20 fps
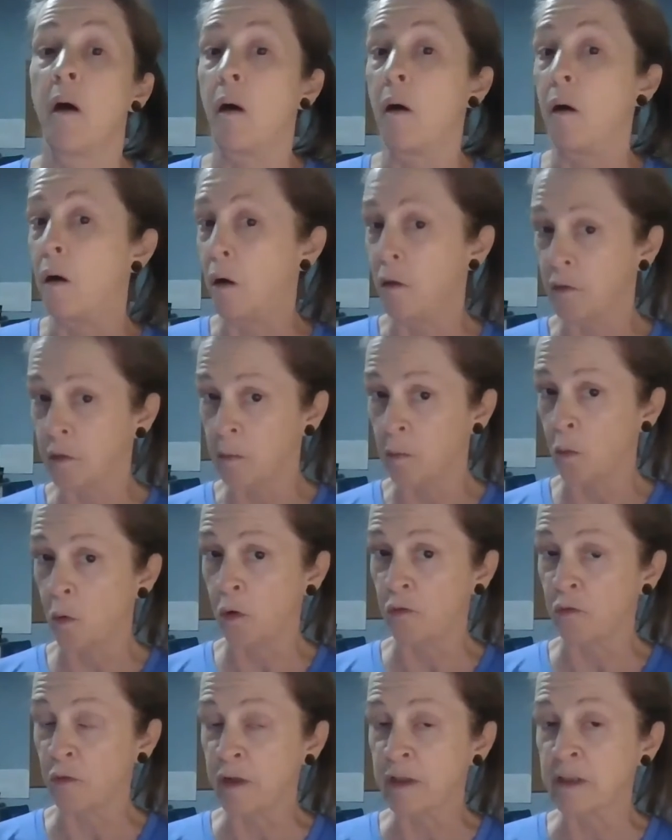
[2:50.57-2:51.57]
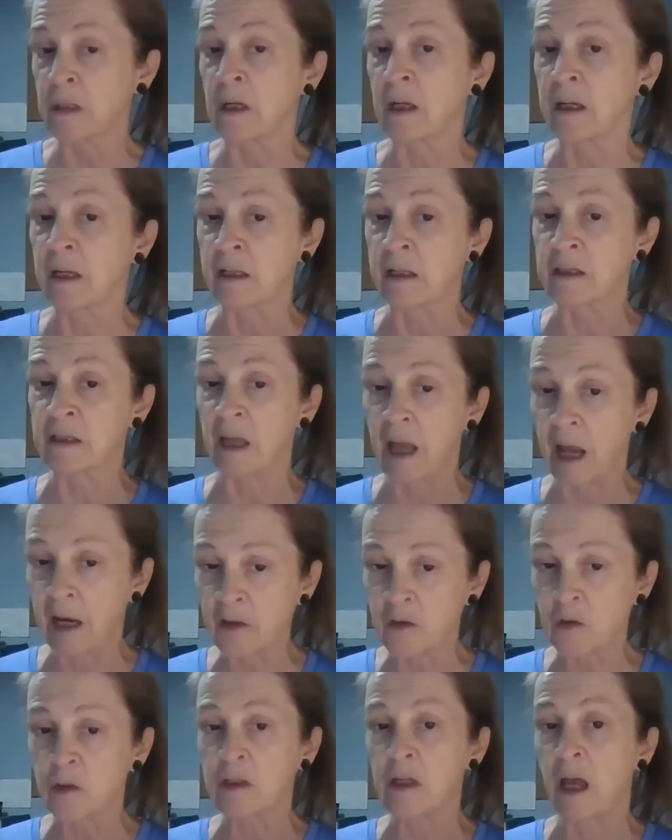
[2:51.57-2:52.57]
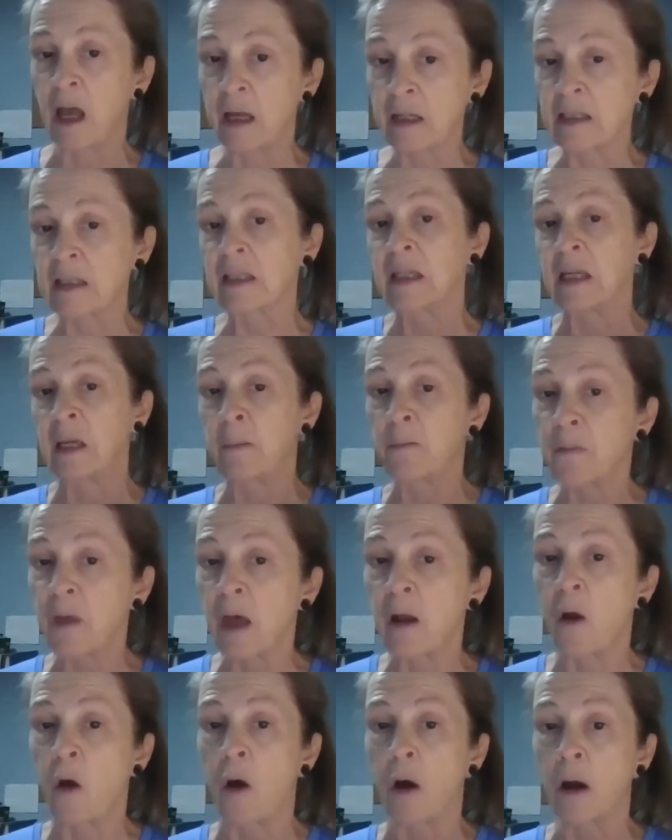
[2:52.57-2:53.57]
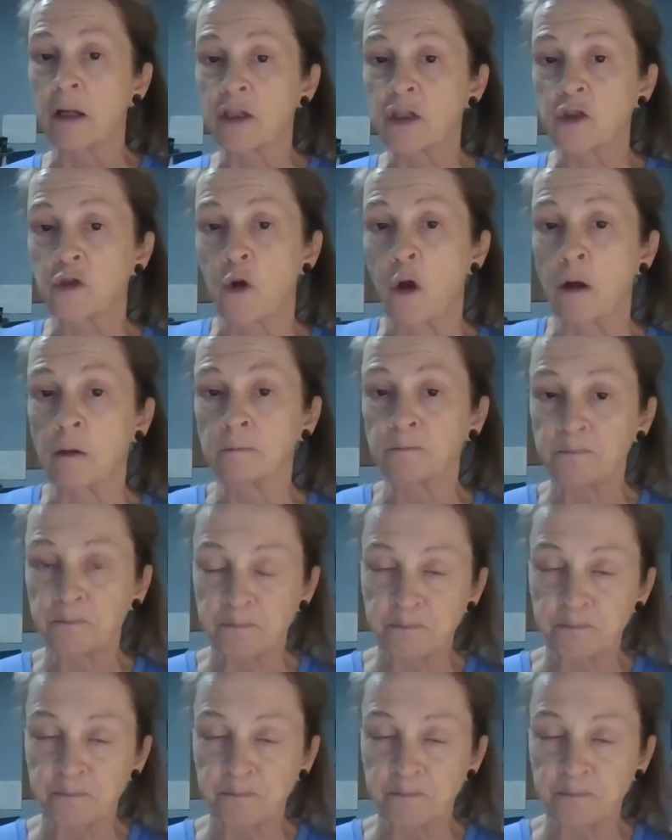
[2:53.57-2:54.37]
All the more reason, again, to exercise to keep that heart strong.